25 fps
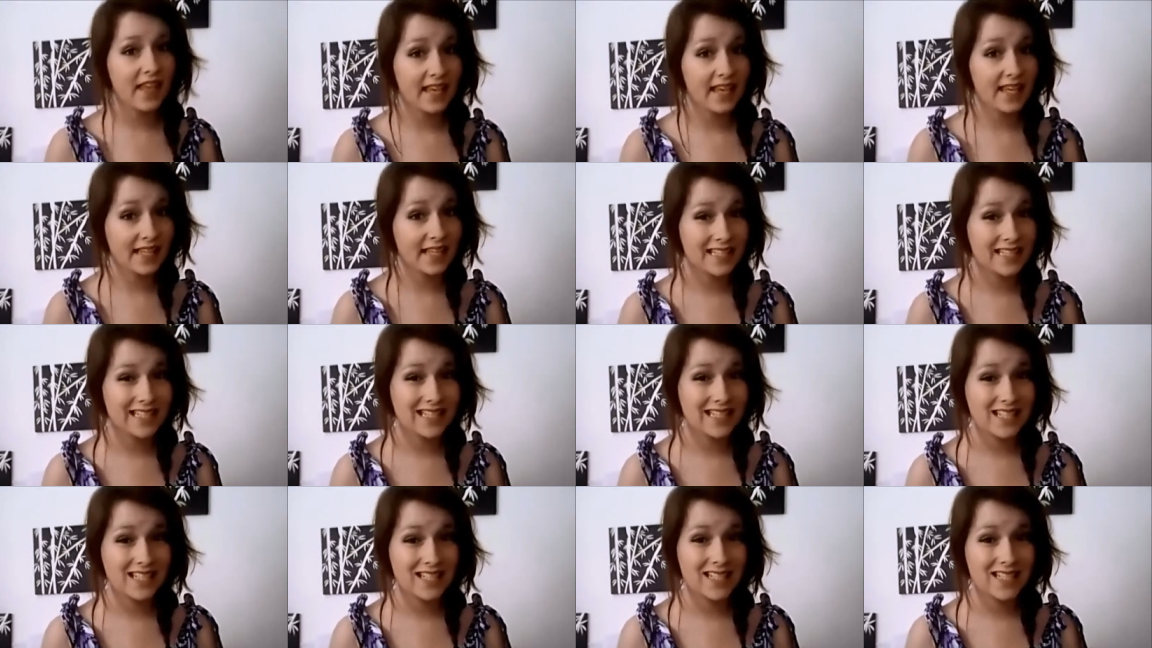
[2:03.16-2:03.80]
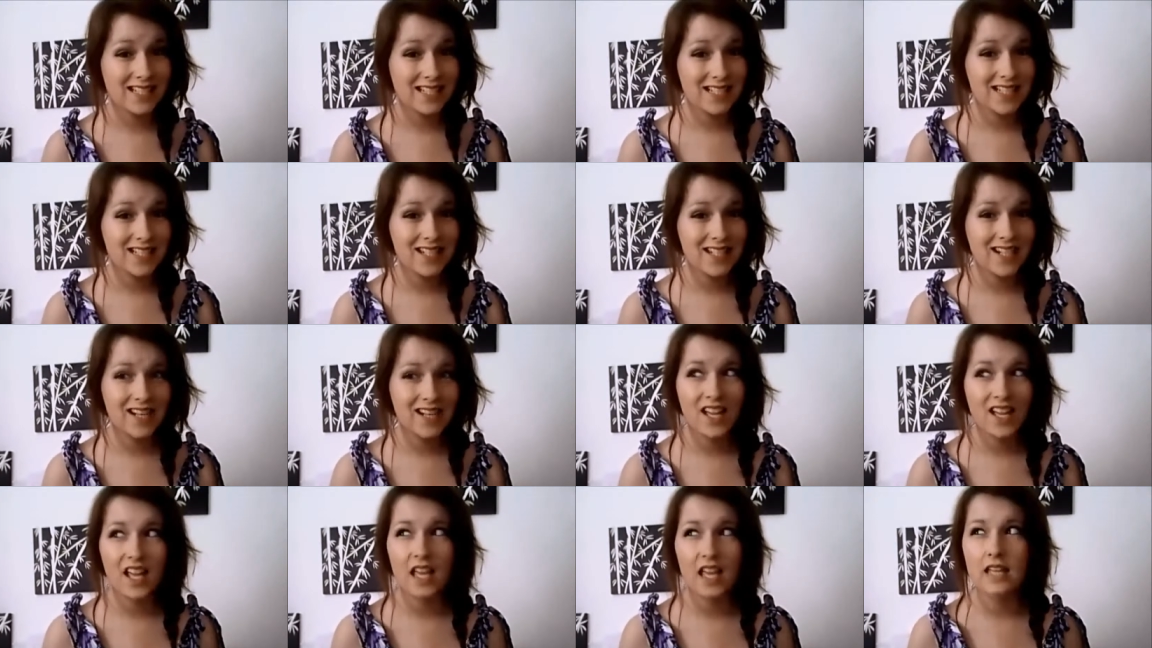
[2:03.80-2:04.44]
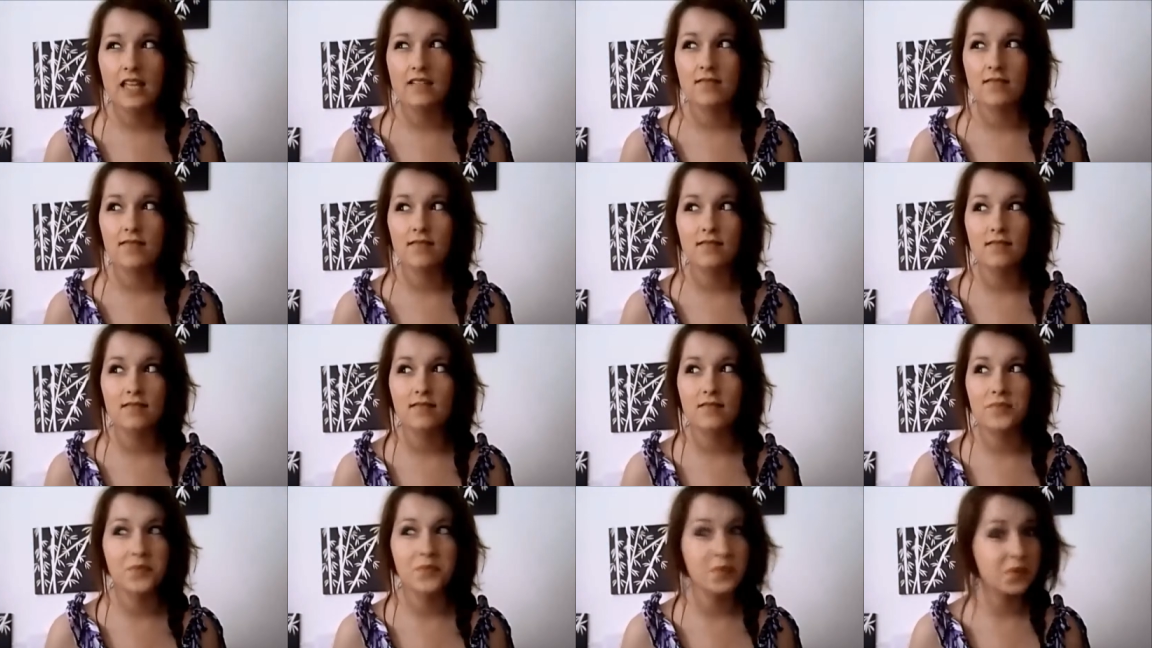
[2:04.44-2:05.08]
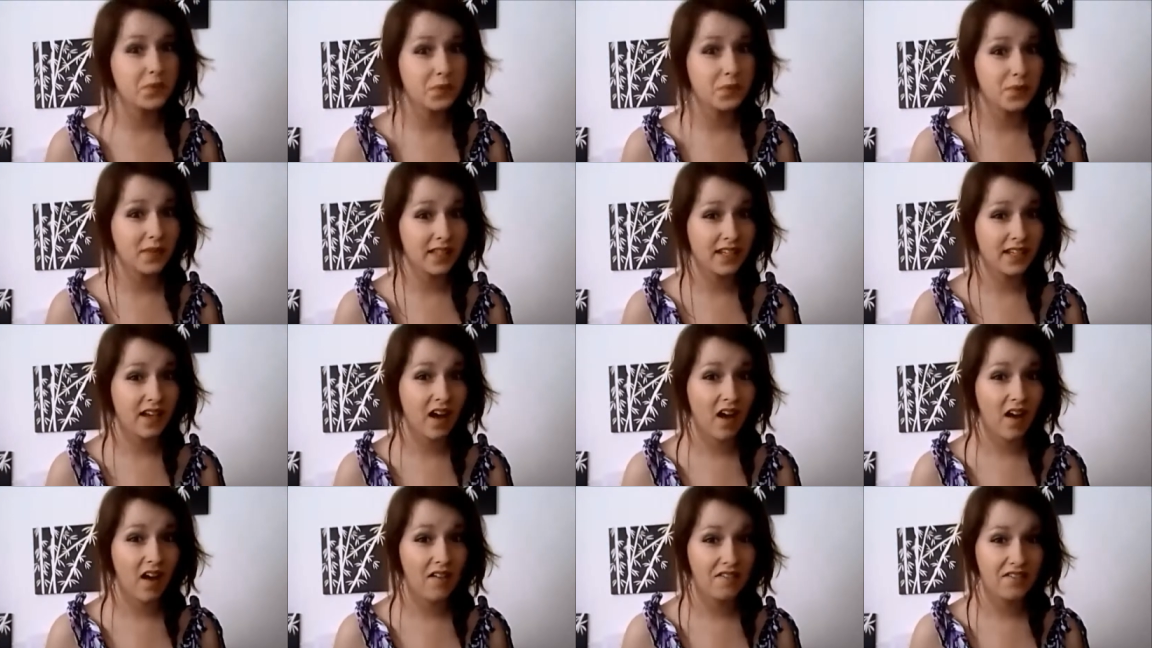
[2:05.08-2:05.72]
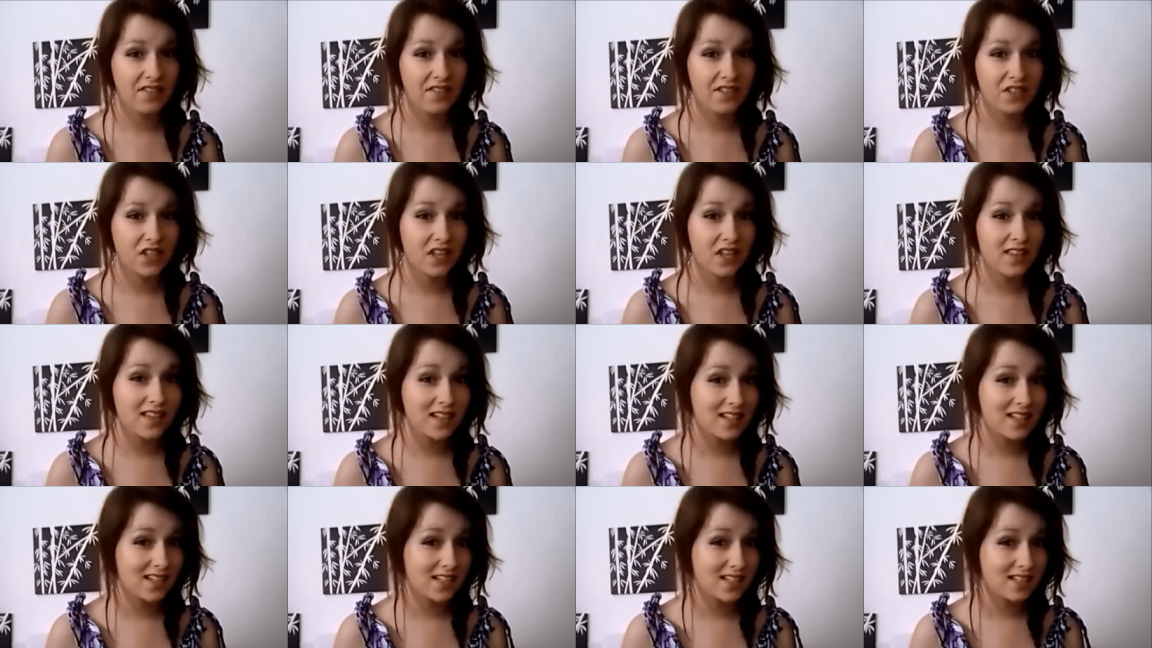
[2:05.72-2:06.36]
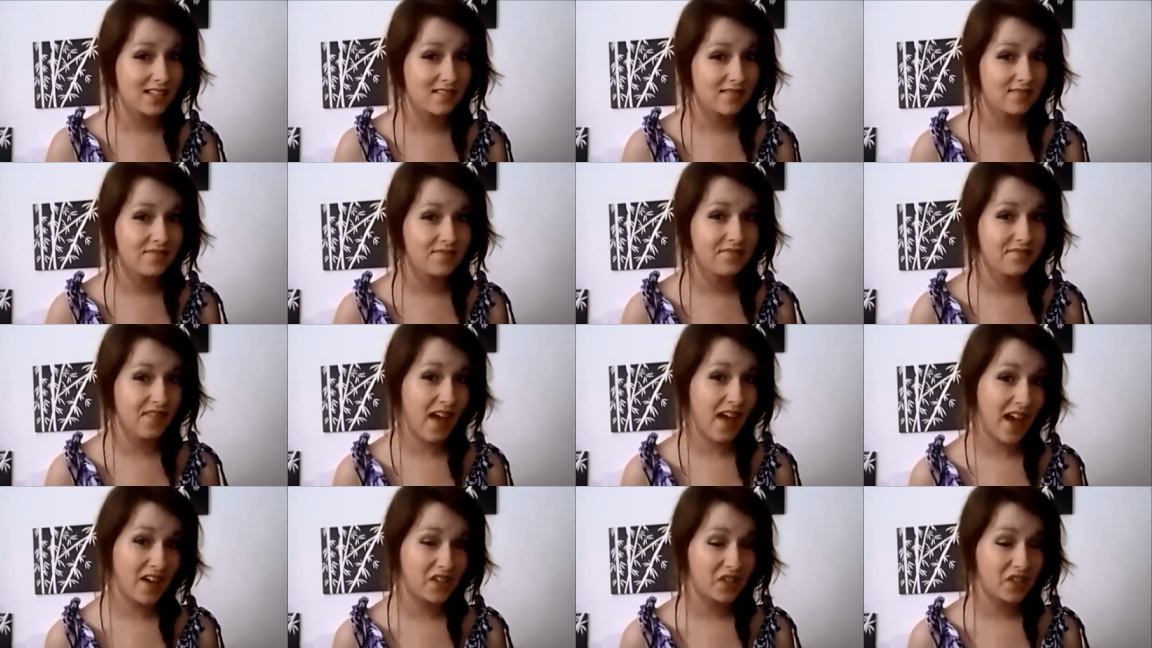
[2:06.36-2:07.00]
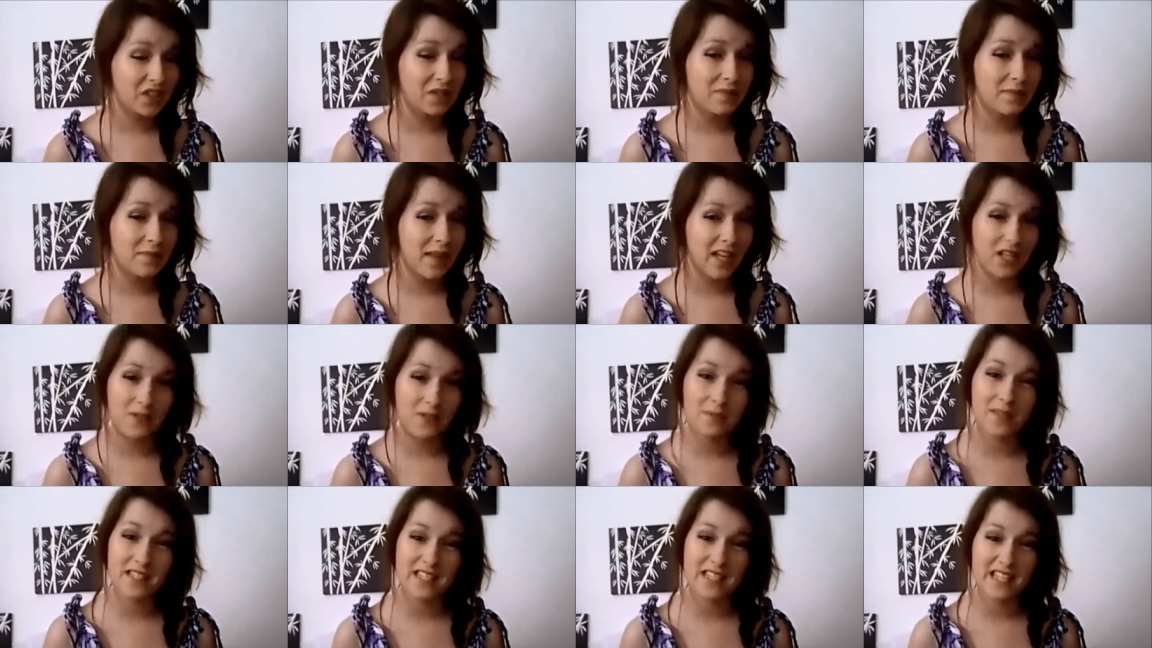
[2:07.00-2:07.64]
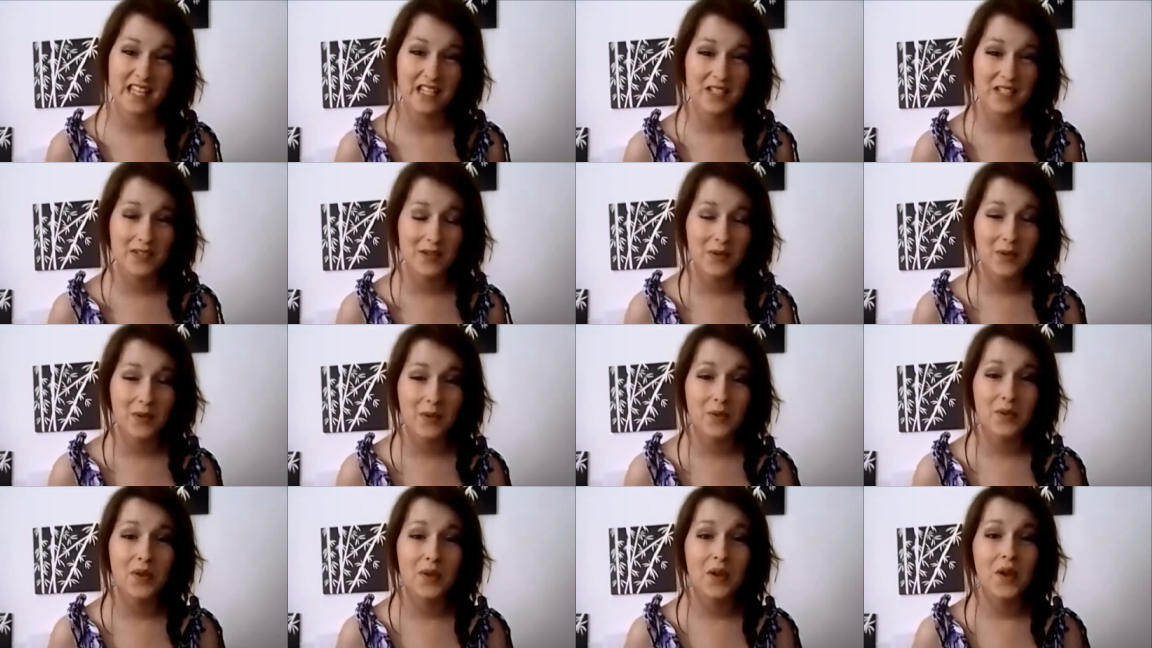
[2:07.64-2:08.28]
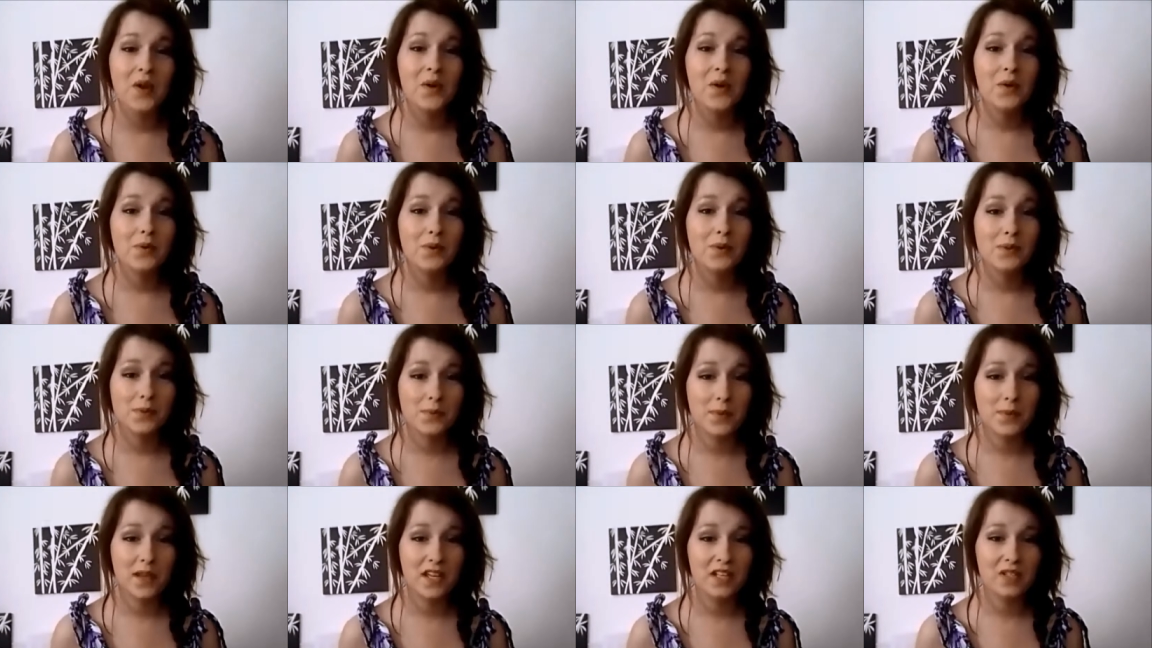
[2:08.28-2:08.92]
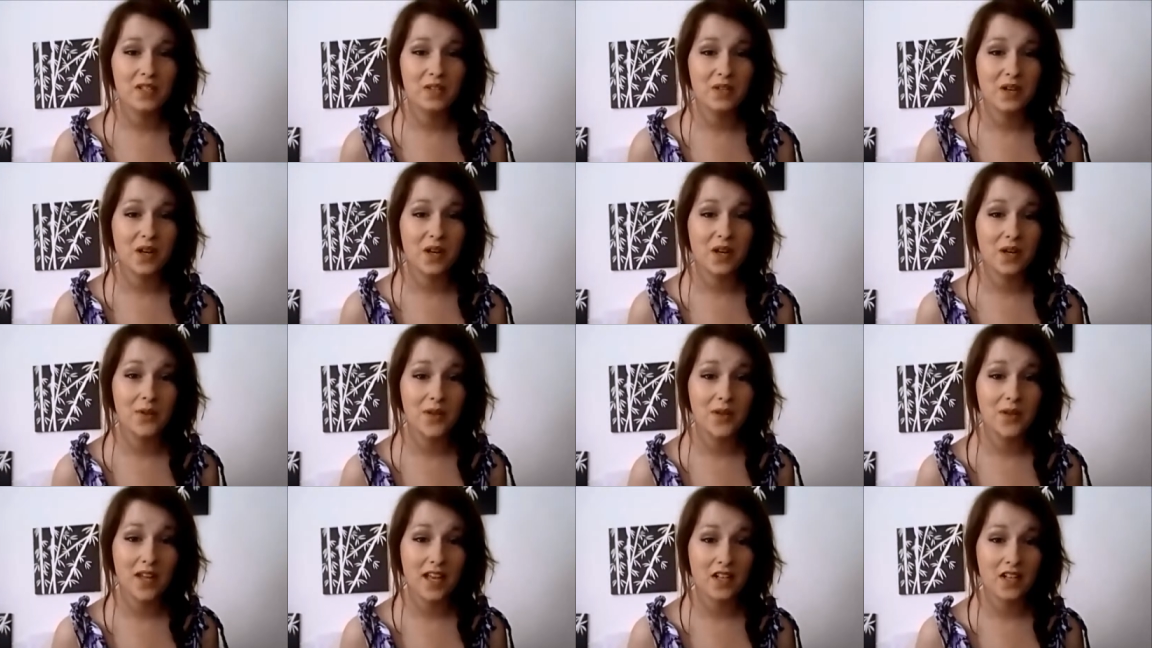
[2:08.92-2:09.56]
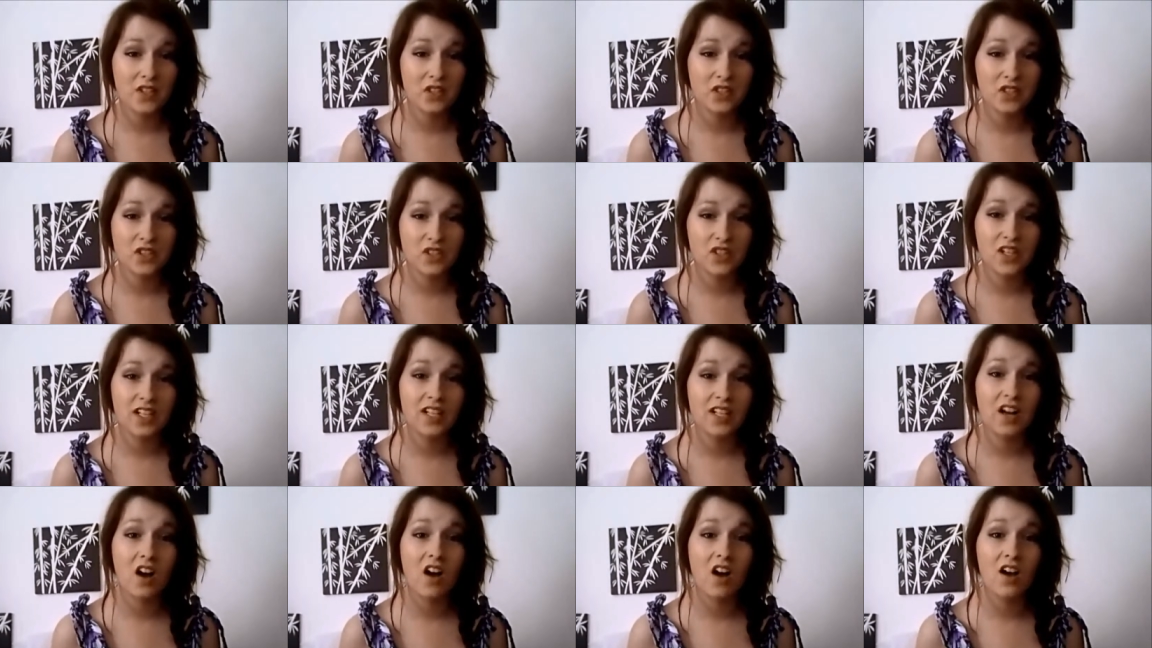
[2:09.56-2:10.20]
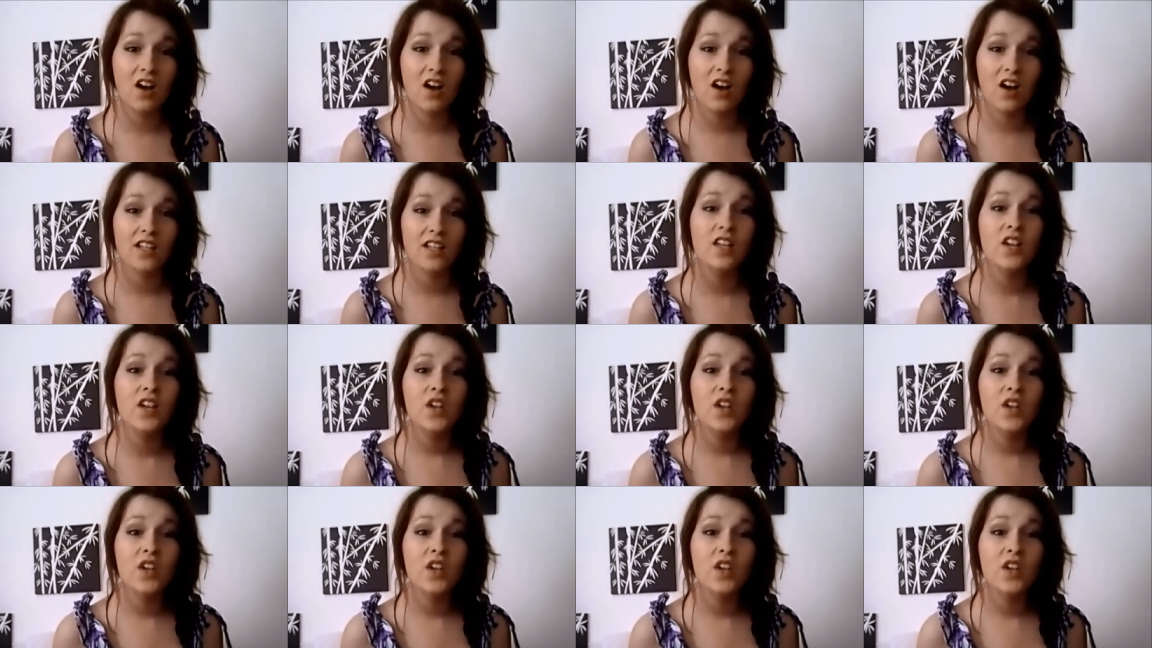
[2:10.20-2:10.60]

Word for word: and it was really off. The shade that it actually matched my skin tone was way too dark when I actually tried it on.